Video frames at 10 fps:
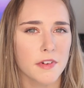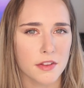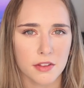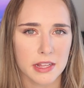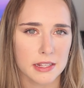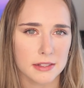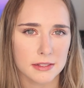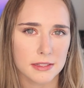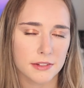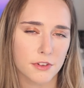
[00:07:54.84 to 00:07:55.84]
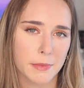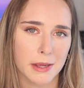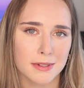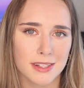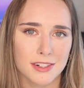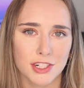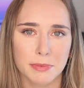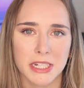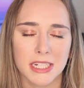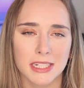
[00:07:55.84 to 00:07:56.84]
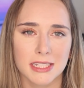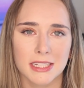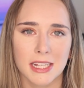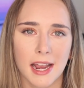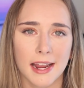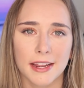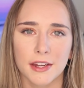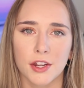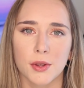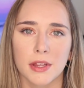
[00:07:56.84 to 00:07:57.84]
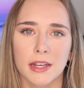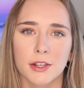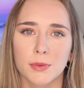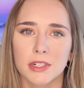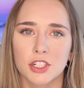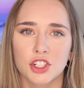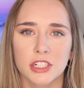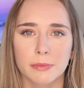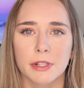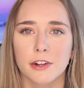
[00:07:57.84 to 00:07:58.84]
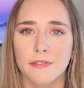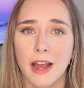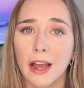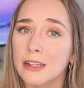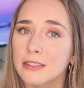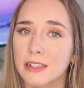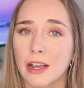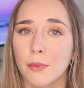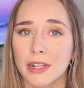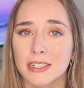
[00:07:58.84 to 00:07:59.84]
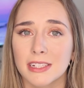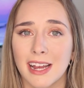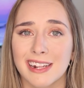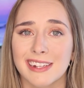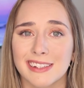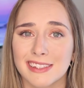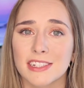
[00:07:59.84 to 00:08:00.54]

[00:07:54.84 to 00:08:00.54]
other things from Amazon just because I knew that it would ship here fast, and I wanted to kind of get